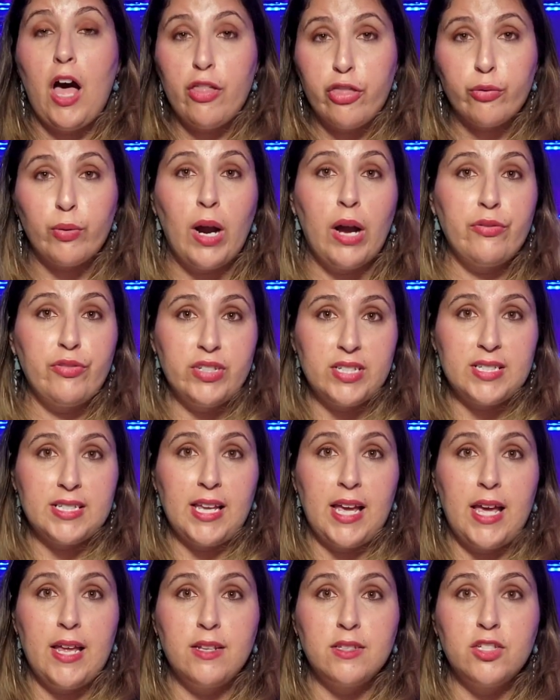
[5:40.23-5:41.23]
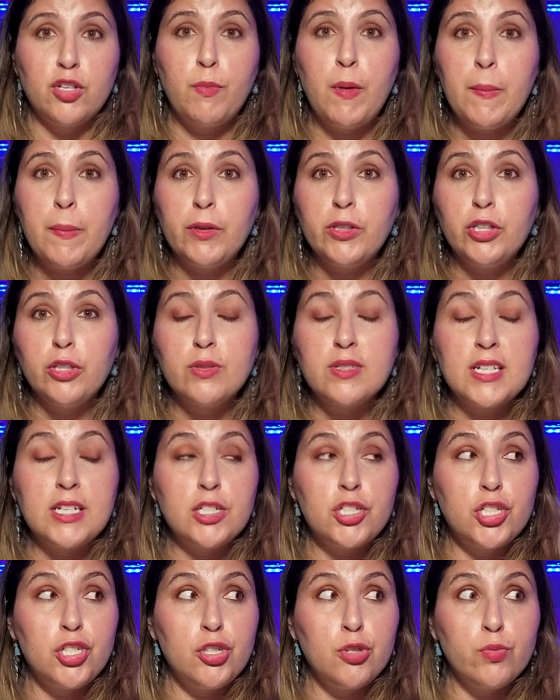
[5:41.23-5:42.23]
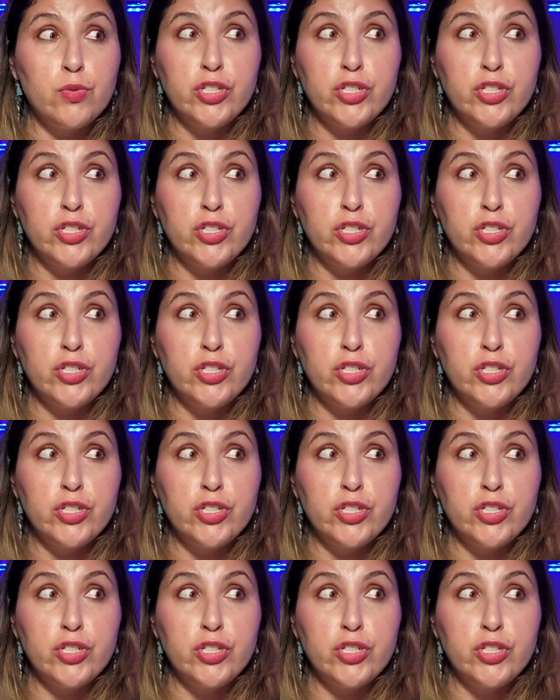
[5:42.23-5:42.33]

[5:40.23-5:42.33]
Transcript: throughout the skin. So people use it to